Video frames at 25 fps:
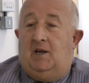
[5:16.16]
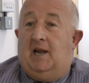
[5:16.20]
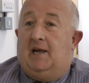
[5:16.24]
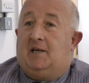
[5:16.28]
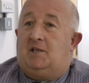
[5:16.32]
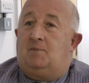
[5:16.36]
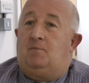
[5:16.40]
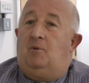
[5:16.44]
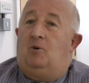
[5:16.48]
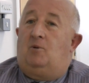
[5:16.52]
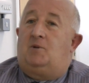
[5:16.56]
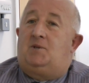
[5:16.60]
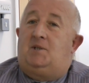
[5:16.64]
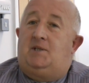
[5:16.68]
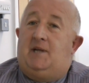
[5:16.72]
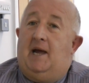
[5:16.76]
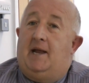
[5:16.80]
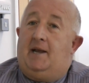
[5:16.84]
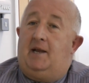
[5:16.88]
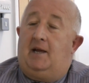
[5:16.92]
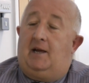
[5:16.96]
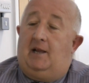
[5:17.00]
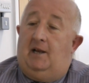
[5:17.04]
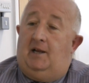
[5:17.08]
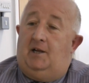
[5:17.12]
next most
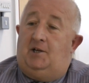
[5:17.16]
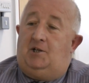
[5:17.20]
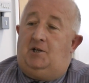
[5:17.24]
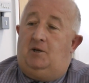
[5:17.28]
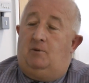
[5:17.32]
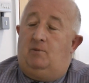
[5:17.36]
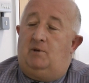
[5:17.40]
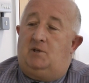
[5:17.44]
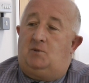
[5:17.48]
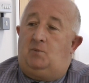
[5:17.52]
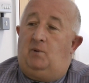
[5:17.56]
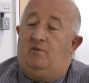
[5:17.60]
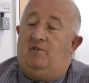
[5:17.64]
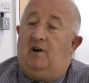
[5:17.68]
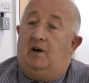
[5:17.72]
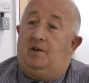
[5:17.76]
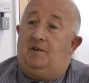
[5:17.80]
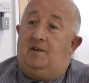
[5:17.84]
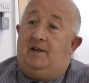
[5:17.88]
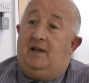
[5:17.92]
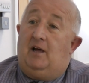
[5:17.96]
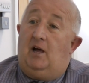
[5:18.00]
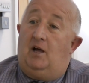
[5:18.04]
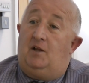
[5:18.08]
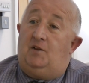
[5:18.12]
technical issue is we've
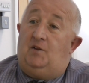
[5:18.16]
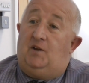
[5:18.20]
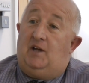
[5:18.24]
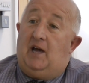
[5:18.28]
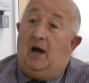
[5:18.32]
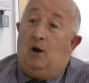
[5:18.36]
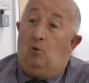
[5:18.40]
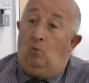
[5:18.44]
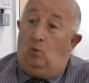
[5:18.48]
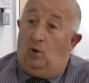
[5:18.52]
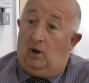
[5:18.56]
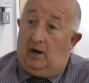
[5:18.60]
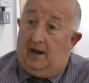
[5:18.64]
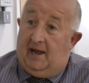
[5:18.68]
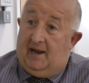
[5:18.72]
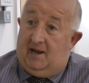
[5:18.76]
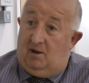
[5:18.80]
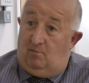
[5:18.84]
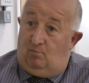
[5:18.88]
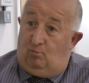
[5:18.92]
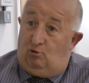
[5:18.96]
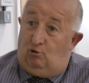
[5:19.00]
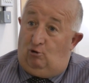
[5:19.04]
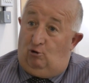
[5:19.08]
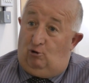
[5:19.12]
had the
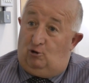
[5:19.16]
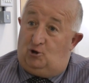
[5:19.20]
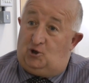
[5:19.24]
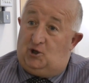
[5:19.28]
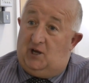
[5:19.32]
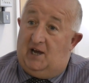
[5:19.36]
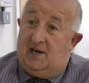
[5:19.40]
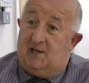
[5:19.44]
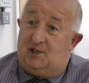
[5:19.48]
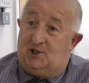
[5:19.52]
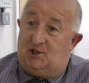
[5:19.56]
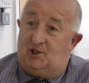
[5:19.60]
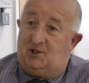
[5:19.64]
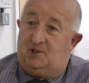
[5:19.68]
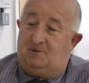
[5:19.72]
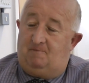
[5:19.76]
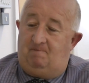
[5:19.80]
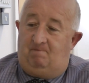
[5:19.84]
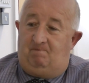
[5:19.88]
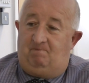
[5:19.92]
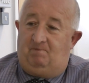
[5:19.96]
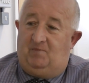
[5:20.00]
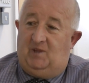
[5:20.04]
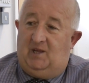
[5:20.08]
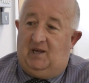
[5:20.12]
outline
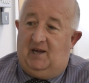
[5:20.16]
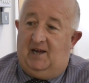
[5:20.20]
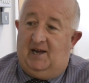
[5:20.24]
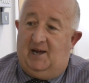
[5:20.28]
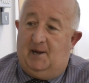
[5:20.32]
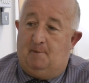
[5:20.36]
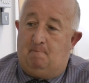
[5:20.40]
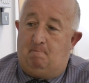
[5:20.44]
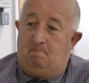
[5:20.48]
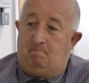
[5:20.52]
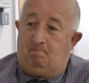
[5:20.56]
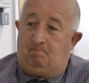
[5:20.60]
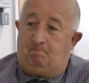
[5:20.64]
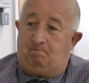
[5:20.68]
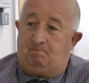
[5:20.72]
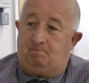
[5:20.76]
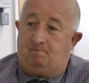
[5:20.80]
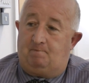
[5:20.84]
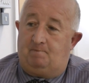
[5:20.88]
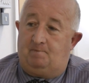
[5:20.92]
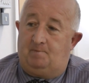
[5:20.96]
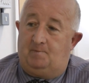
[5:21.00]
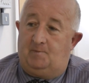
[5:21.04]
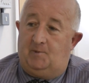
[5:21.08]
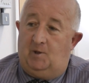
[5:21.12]
process
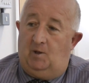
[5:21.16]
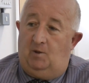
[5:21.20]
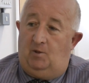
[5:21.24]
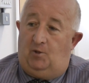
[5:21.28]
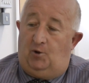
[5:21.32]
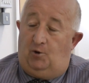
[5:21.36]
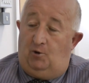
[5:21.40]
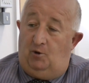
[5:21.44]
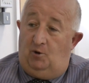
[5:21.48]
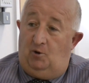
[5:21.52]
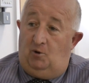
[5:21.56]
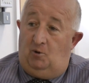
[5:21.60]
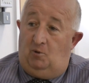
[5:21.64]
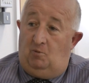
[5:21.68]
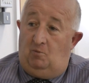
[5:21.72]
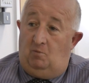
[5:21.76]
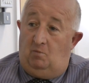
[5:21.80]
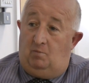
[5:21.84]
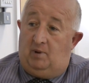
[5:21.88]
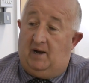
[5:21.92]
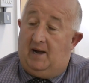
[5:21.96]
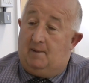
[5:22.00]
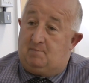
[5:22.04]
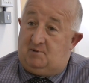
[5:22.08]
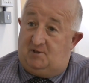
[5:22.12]
through
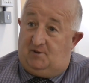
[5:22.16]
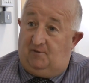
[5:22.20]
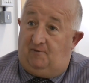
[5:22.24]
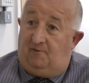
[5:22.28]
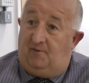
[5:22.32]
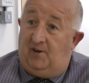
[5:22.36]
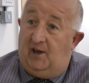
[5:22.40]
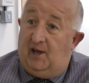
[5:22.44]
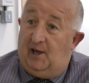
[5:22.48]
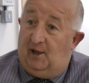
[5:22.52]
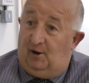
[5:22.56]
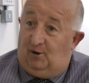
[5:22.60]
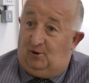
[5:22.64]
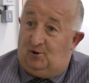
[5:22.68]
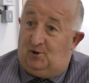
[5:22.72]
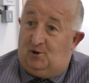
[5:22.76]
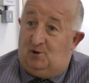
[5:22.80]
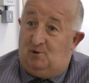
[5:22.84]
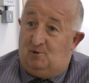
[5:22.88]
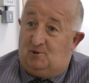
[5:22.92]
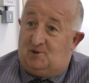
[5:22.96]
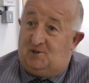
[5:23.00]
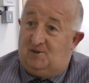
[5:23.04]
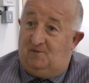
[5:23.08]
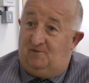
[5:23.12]
perhaps the failed
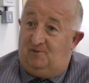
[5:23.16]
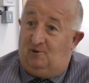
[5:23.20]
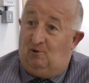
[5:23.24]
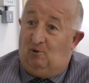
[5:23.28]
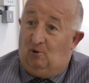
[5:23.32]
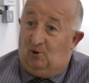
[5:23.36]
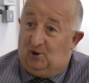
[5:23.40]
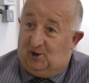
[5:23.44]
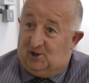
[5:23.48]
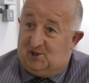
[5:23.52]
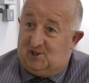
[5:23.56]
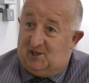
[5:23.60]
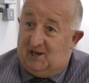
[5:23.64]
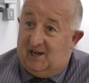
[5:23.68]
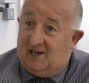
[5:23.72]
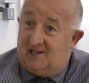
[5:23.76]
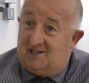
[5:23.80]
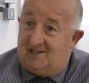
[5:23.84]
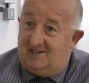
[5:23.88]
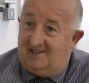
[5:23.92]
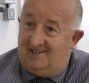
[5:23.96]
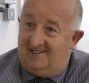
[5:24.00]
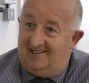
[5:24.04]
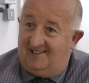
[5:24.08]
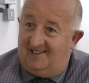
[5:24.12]
use of
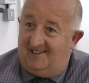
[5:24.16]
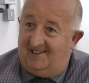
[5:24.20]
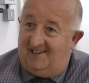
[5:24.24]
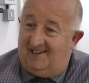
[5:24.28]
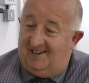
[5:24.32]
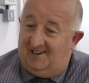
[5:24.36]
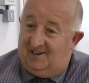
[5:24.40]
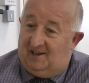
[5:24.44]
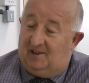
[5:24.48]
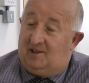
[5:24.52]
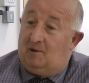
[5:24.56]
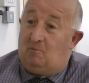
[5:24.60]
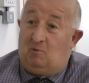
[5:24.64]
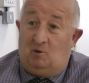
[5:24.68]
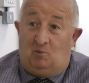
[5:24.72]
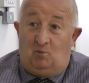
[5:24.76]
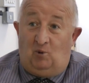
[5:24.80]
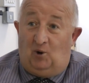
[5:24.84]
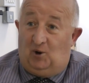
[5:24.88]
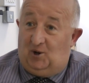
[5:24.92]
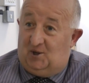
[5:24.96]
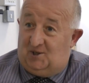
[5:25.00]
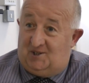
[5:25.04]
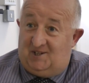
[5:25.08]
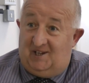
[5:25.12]
LocusNet, and I think
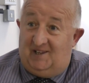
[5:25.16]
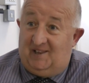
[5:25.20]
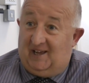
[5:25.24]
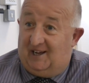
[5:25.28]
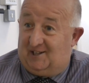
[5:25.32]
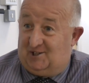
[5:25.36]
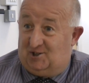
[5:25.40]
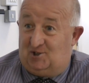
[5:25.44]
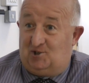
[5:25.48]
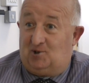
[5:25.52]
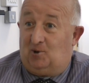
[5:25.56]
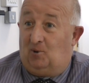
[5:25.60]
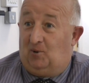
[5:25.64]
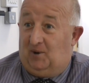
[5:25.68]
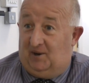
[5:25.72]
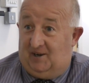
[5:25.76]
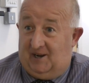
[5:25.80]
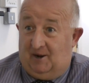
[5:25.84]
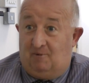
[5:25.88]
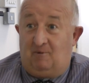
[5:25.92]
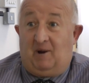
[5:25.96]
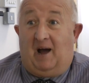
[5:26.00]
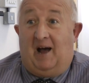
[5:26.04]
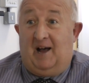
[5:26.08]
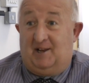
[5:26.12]
we'd want to see that
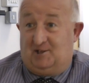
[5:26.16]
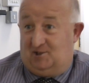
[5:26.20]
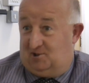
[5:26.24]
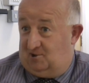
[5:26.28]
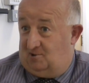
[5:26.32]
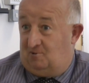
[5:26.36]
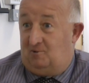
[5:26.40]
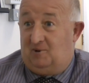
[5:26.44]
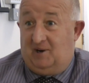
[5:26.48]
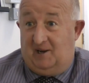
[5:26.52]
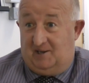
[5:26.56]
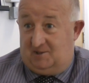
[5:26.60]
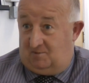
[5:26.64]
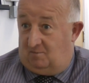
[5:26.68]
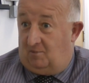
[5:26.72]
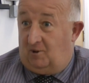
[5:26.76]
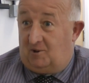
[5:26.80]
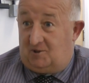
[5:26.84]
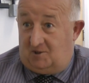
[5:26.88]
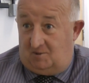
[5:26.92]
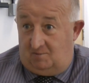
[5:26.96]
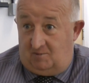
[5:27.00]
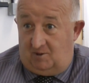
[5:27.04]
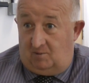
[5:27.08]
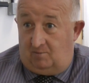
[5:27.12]
sorted out as soon as
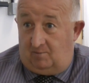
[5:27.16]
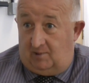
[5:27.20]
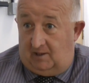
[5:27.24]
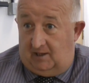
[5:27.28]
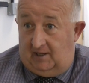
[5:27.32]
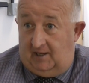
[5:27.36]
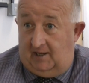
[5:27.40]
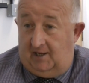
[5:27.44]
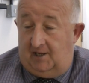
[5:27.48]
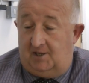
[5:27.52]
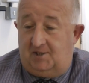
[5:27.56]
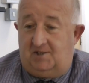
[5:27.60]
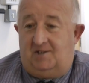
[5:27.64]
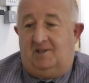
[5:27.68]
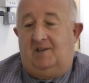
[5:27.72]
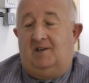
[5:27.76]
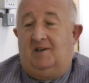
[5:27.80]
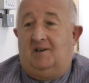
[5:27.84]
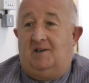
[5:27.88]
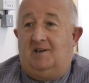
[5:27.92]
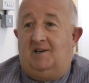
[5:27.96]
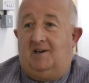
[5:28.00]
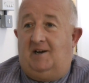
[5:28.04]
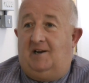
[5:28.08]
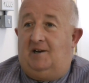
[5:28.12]
possible, please.
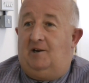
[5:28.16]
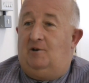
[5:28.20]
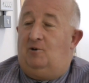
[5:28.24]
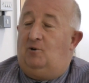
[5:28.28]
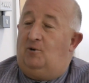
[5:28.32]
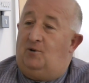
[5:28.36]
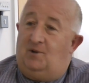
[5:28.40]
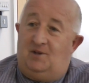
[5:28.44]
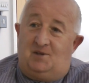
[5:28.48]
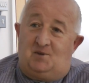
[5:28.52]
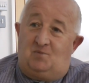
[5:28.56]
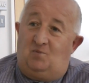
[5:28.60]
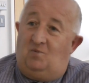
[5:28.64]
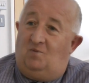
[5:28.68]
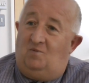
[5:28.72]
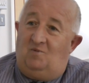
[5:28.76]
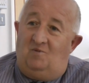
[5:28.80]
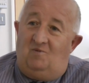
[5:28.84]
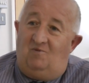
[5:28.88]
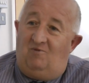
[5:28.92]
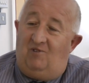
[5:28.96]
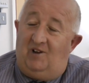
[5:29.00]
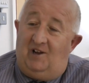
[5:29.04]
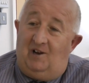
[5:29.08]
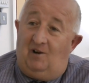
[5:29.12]
And I know there's
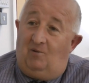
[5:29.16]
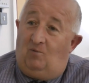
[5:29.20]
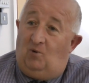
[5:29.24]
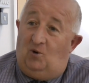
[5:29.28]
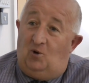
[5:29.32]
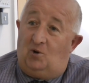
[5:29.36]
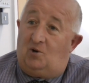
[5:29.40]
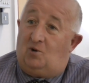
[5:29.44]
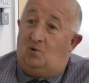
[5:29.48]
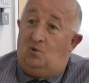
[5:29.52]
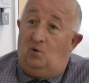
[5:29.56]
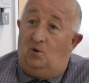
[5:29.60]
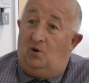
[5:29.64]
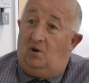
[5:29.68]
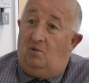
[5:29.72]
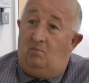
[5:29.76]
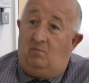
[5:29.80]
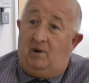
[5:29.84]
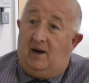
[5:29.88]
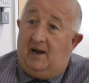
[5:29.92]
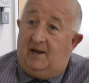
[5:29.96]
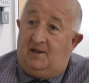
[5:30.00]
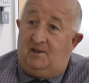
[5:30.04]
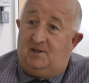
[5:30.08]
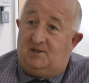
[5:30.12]
real work going
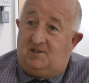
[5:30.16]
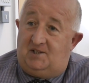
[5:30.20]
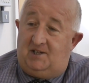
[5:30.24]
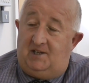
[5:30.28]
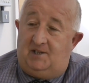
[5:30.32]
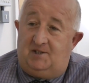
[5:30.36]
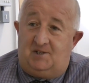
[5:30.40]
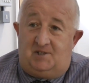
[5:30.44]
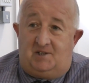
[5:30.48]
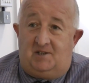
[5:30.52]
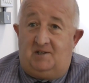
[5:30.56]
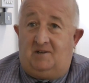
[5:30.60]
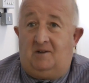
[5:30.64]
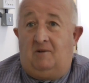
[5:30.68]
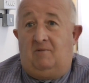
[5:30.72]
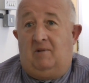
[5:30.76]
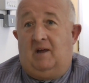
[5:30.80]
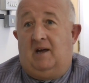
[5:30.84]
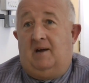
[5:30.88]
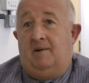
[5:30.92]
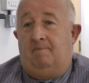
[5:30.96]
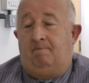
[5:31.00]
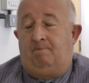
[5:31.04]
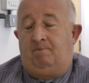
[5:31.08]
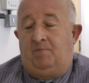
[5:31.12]
on behind the scenes to do
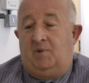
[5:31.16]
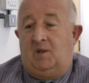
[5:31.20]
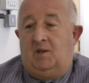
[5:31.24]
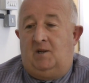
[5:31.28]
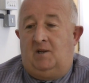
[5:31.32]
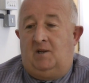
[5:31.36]
that.